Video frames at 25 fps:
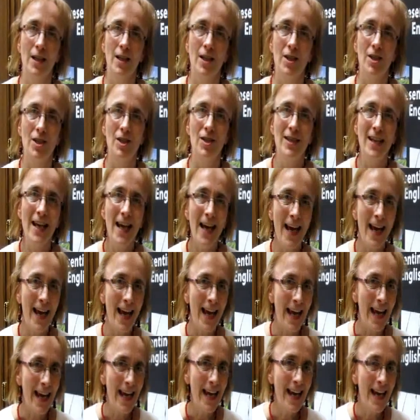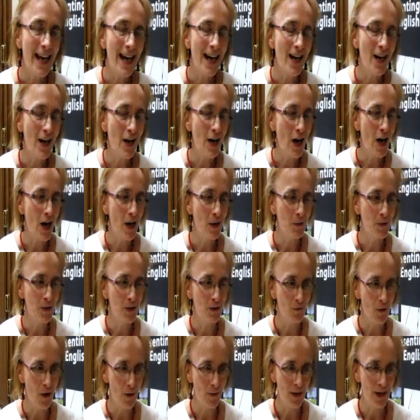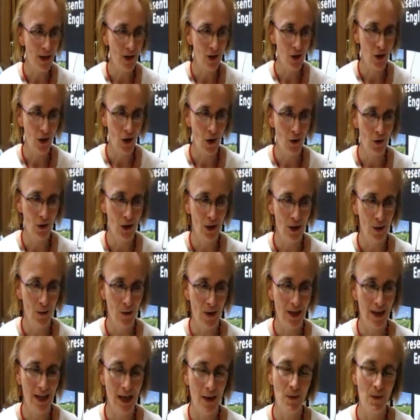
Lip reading: today I was rubbing shoulders with,